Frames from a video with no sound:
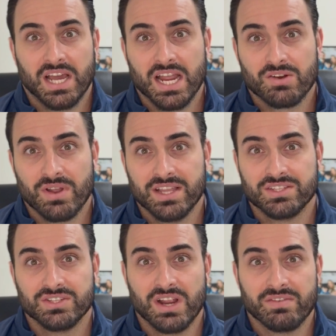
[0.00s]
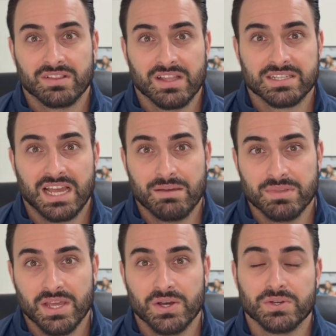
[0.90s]
higher rates, you're having less
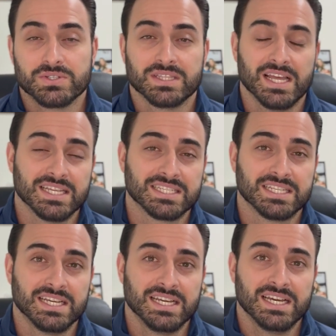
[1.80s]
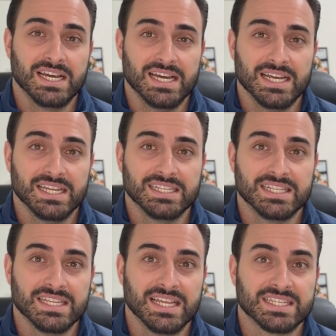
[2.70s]
IPOs, less
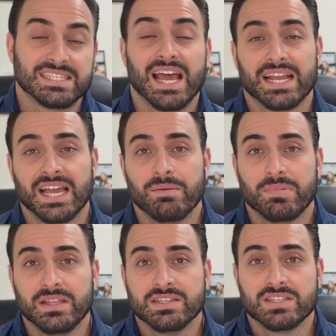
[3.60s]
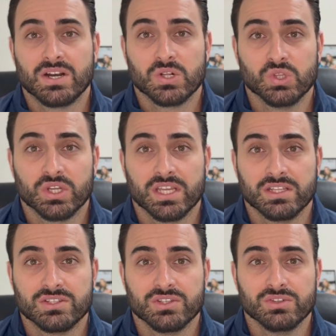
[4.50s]
tech companies that are
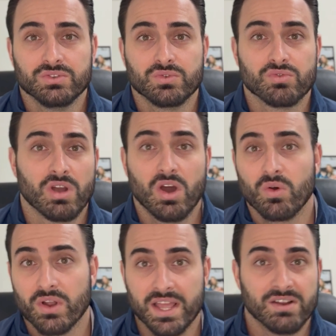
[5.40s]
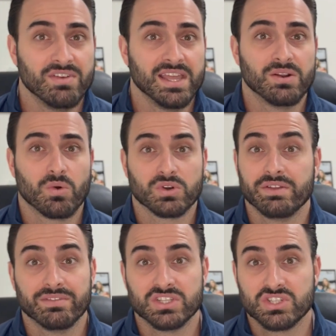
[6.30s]
looking to grow or innovate or
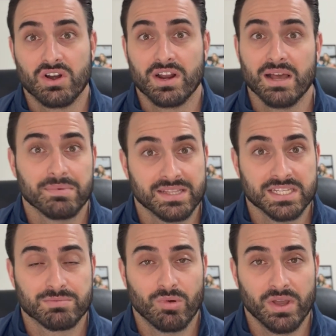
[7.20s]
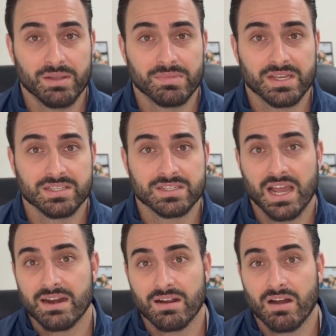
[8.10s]
even start up at this point, because it's
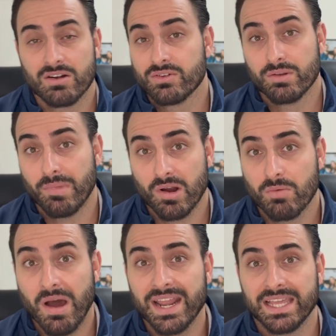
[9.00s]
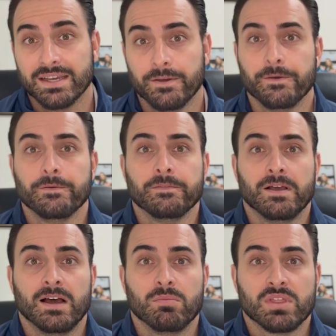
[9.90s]
harder to borrow money
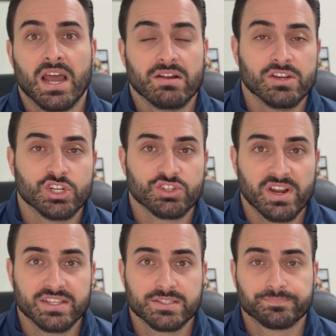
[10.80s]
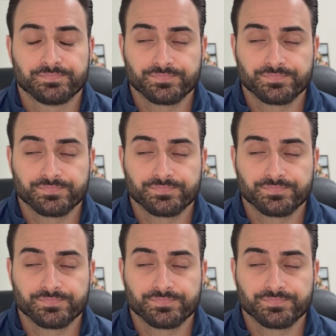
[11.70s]
with higher interest rates.